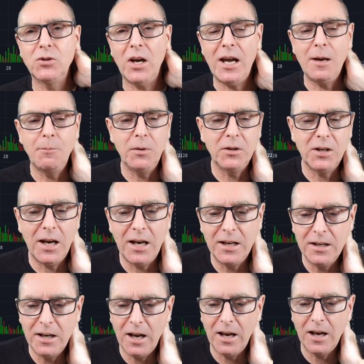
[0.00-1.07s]
to ape into
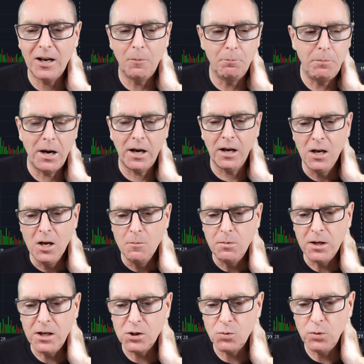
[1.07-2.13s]
ADA at a buck,
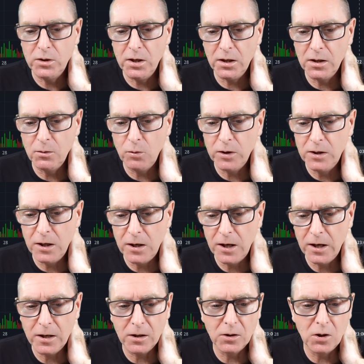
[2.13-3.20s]
because we did
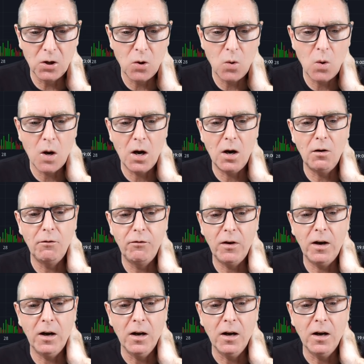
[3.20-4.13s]
hit a low of